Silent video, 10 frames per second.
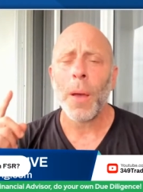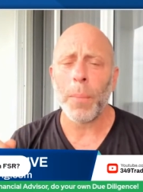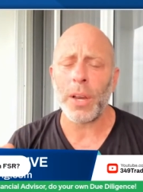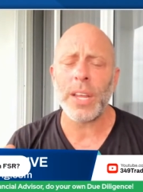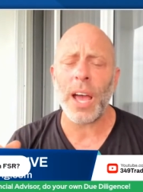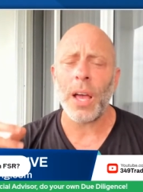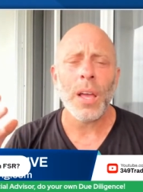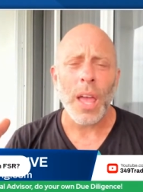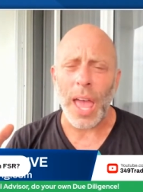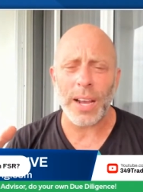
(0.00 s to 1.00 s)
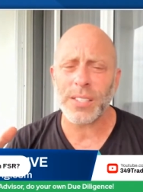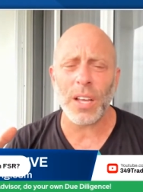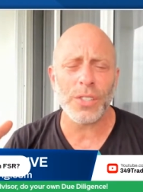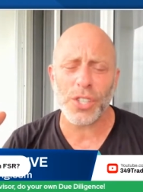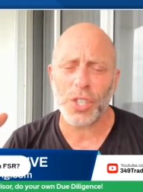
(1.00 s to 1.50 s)
But yeah, XL
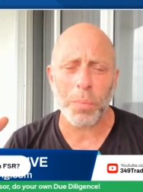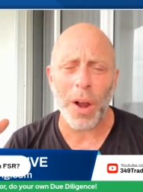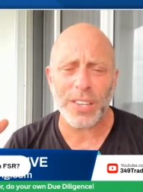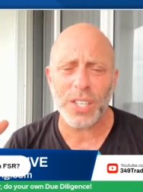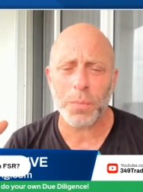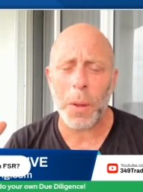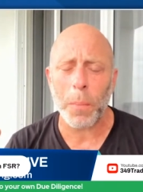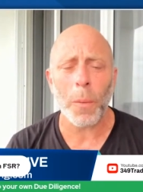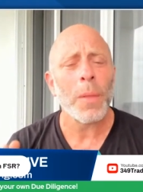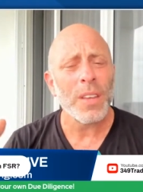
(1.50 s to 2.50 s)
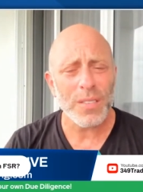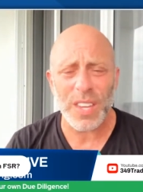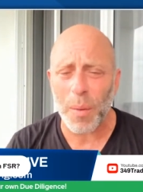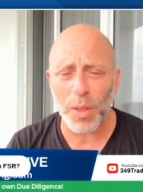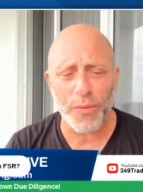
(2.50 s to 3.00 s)
just depresses people.
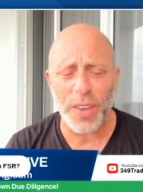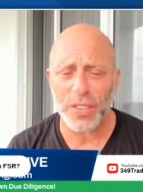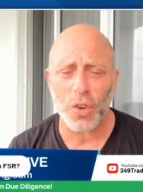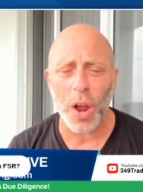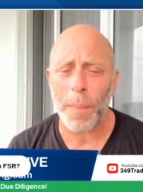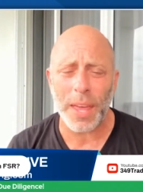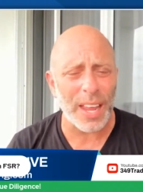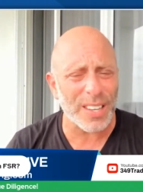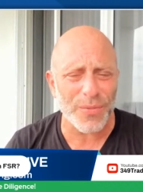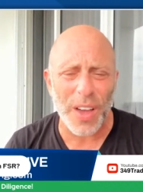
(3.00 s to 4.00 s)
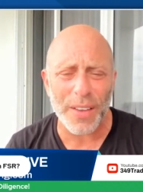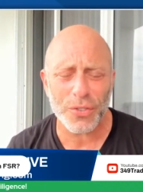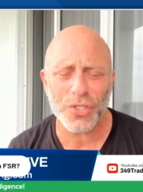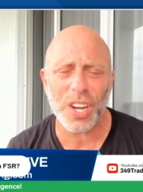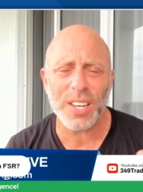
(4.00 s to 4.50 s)
Same with Fisker, I bet. It has 5
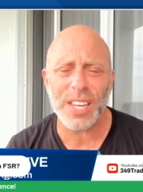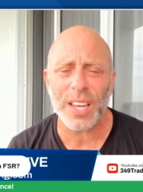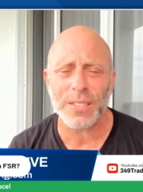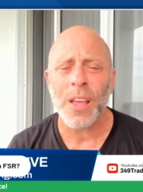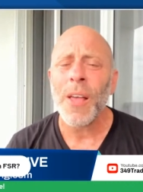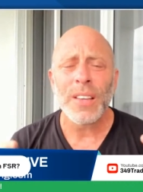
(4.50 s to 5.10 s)
shitty days.